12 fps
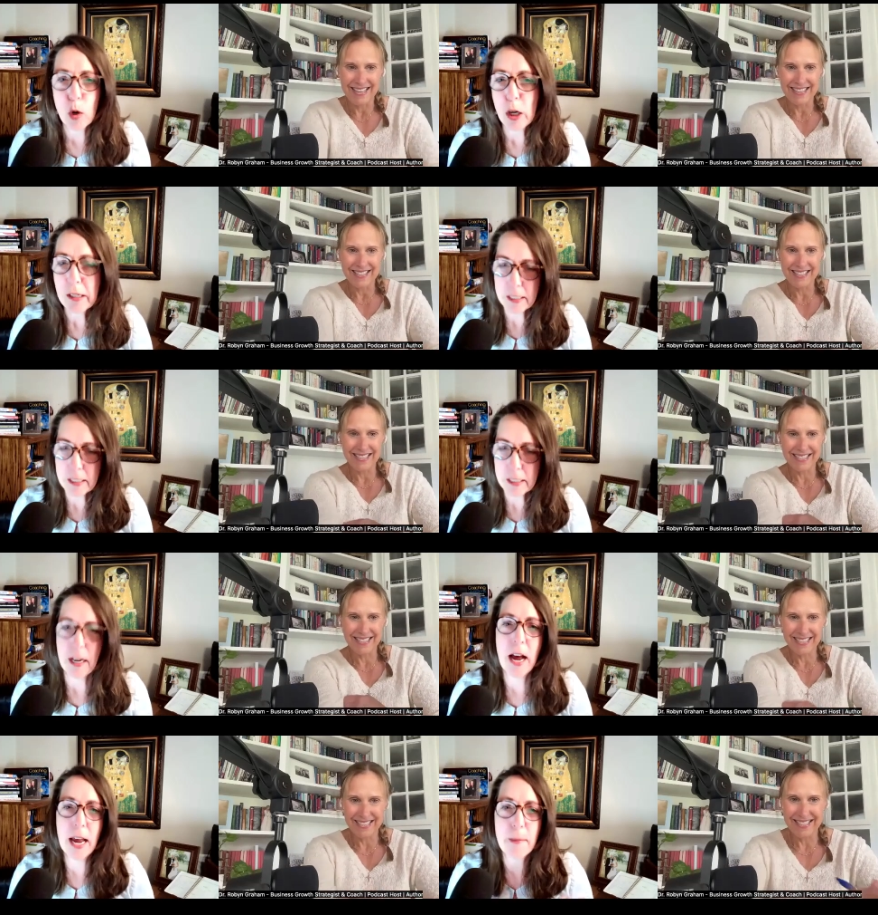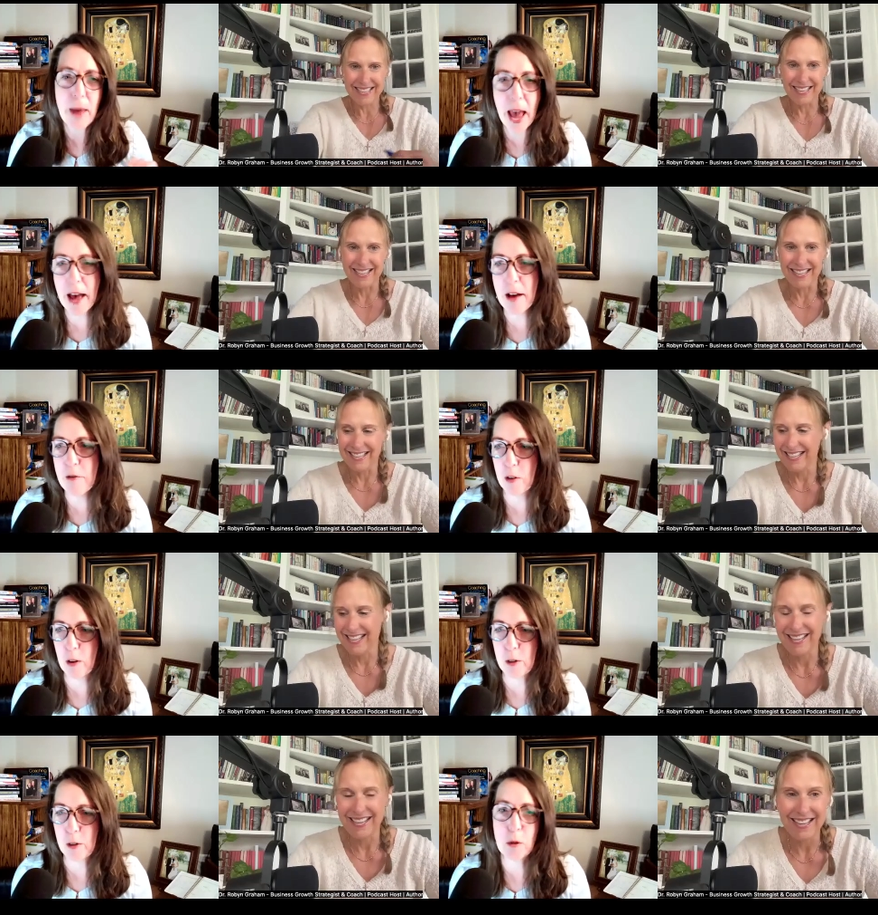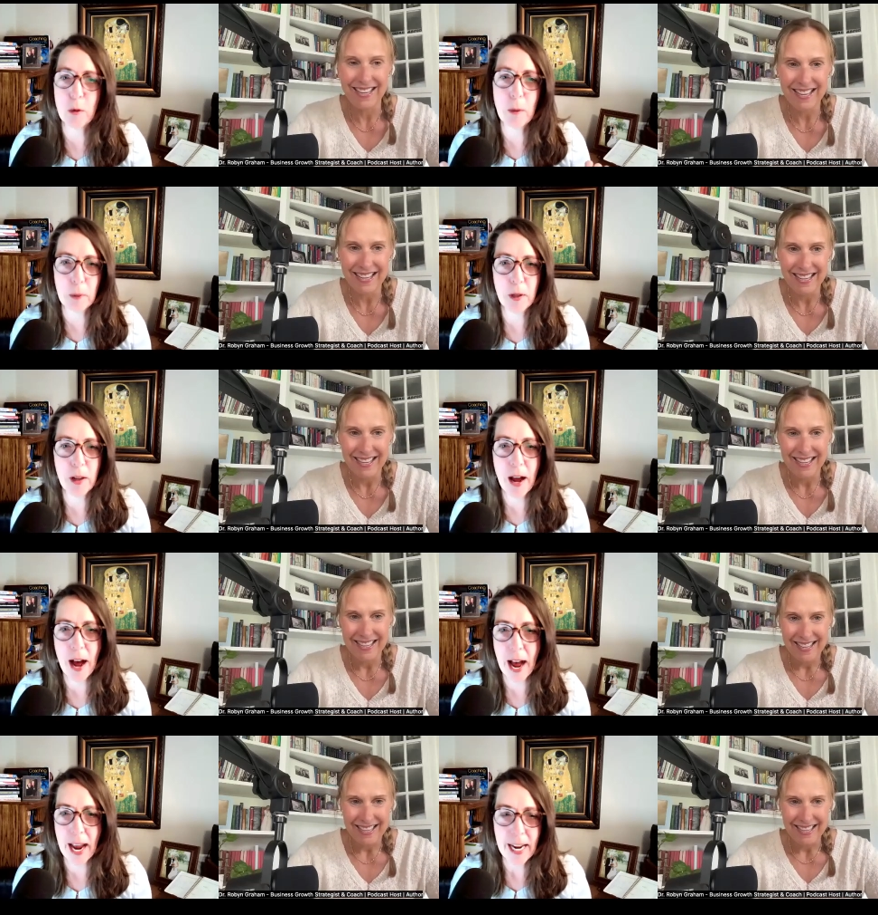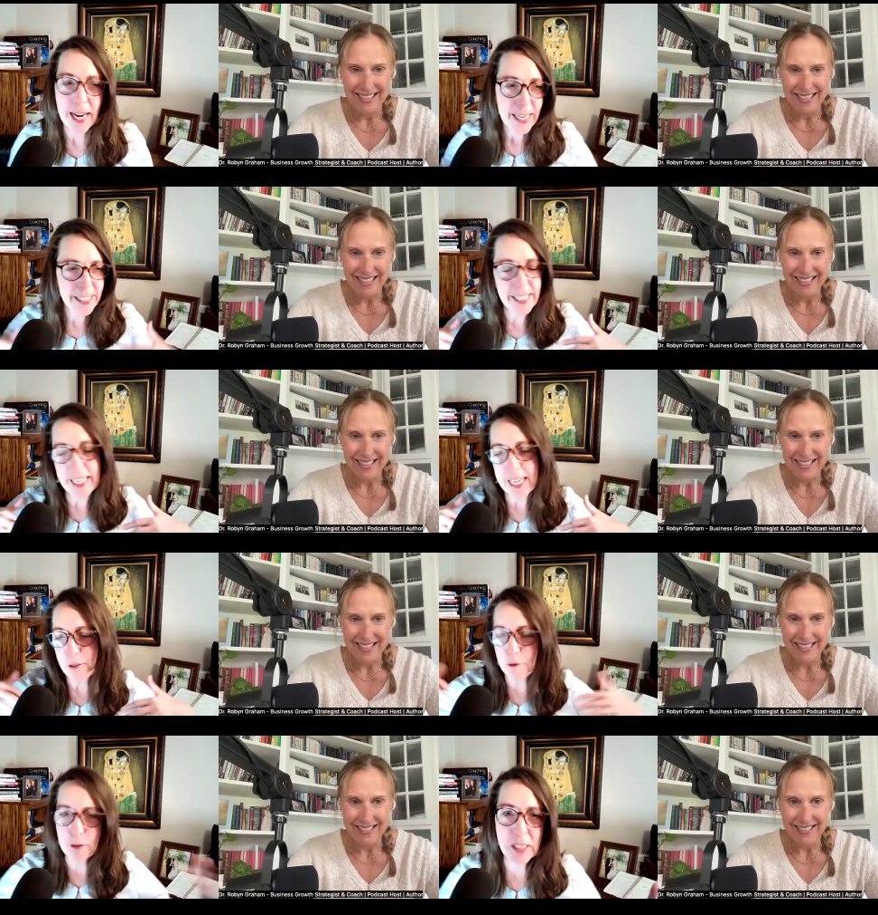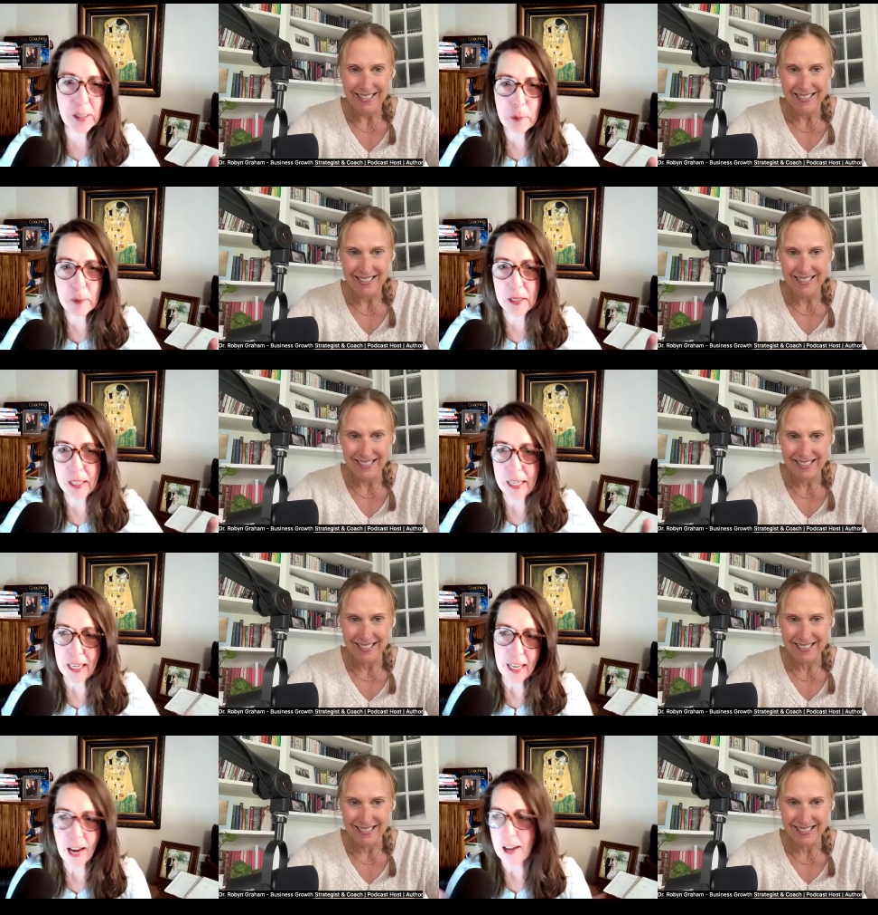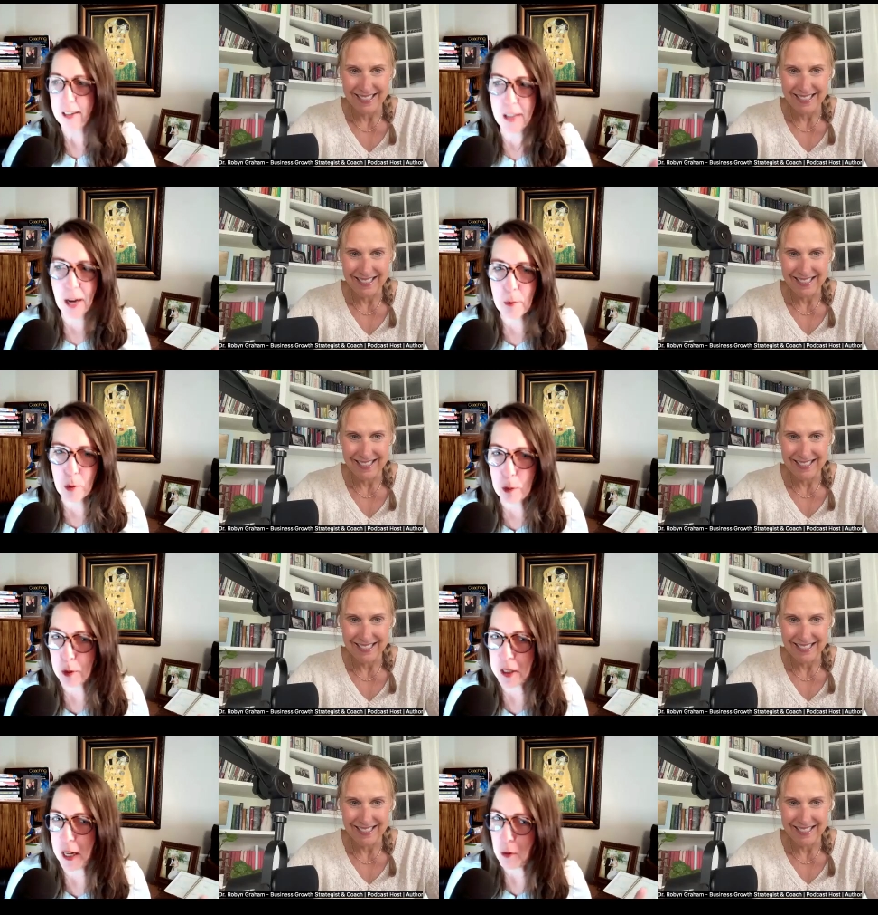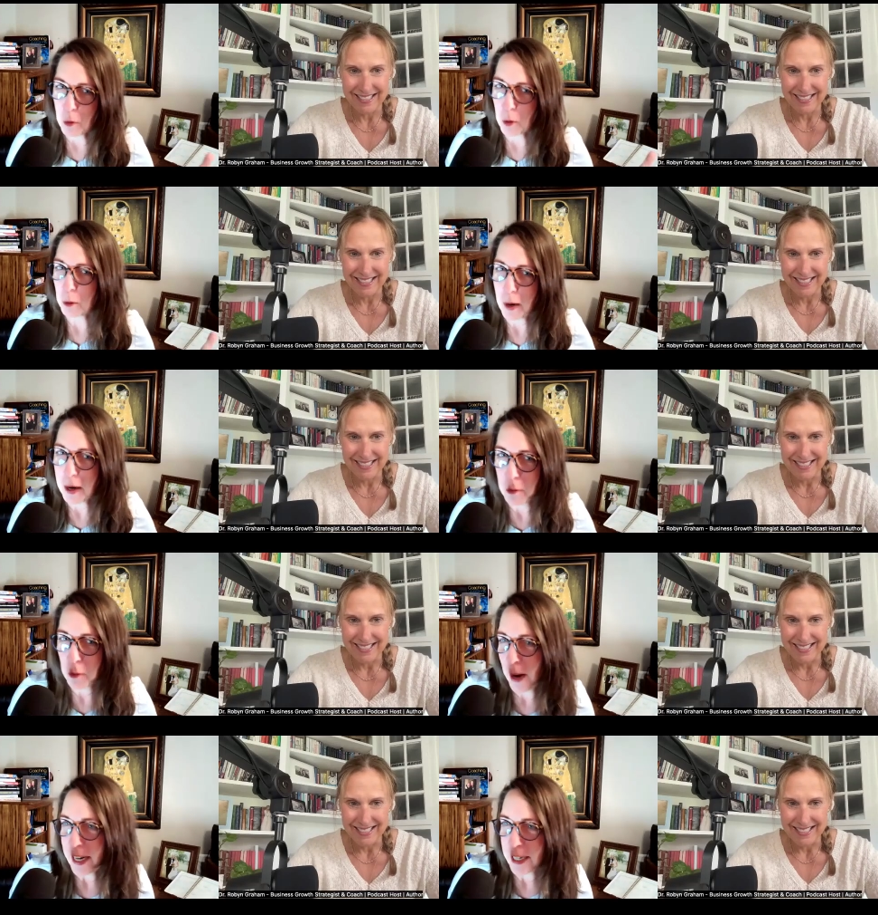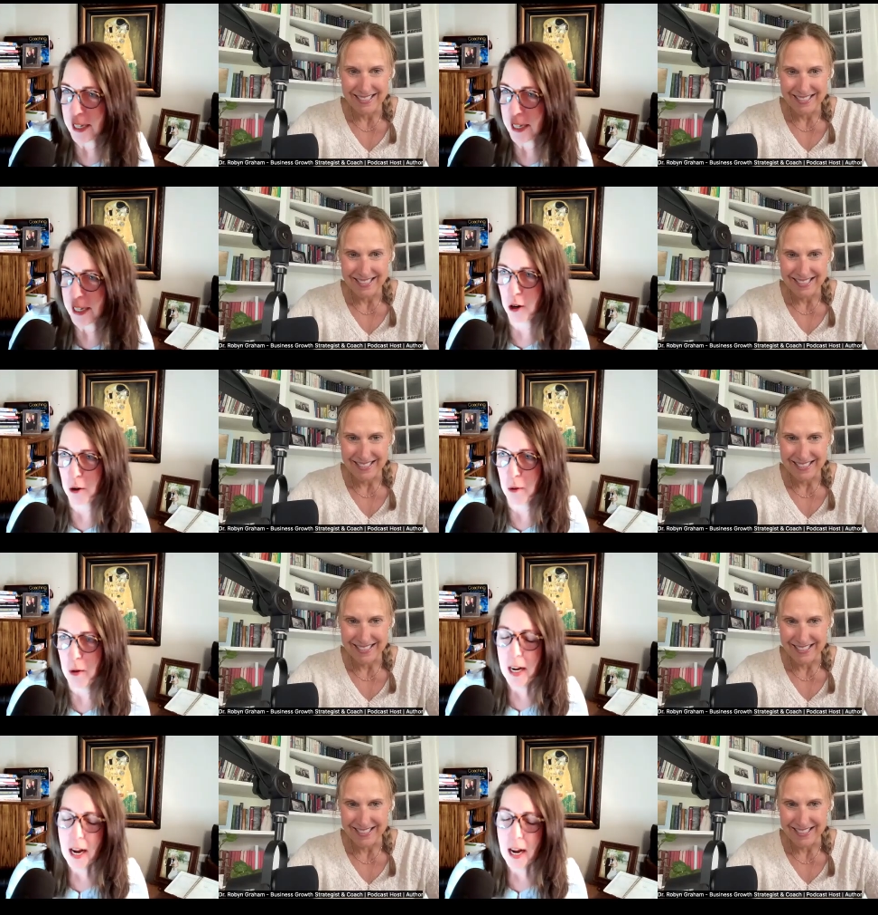Speaker 1: worst time ever to apply to get visibility on a top 1% worldwide ranked show,